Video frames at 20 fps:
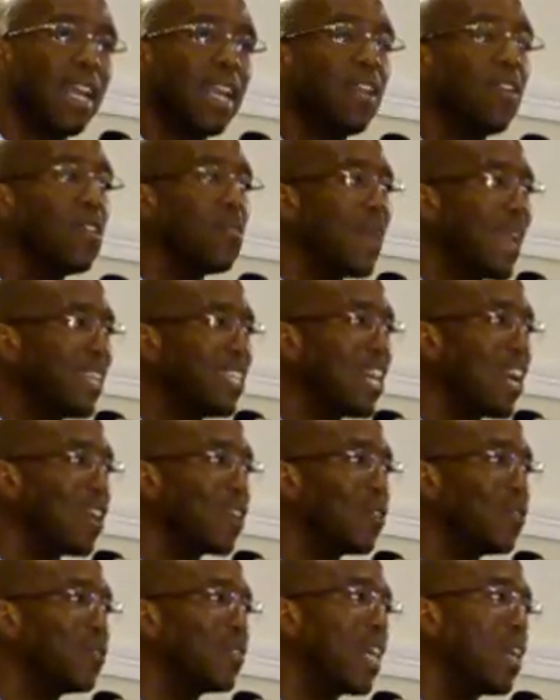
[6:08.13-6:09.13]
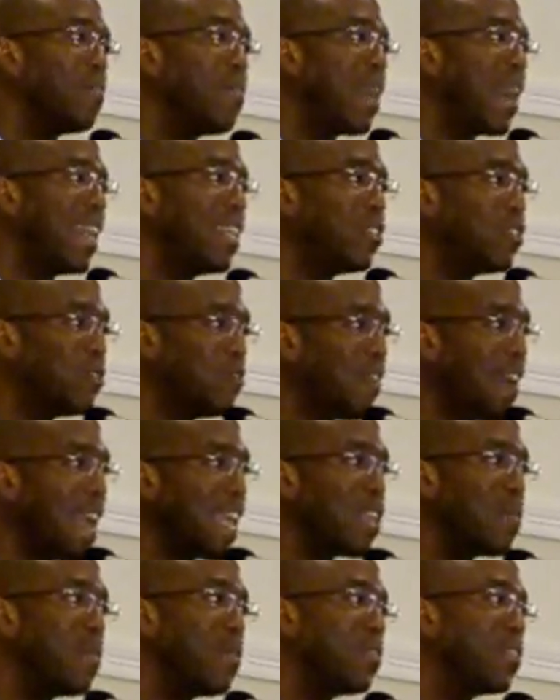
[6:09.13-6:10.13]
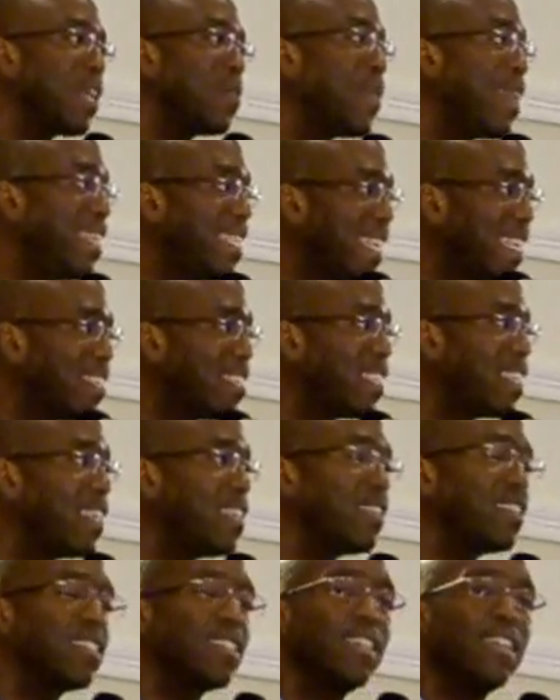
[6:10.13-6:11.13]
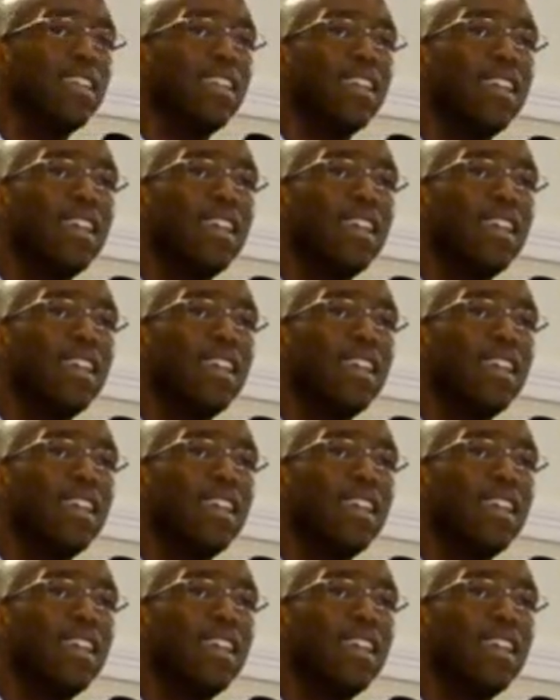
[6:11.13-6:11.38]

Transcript: I go to McDonald's, I buy 2 value meals, I pay 10 cents.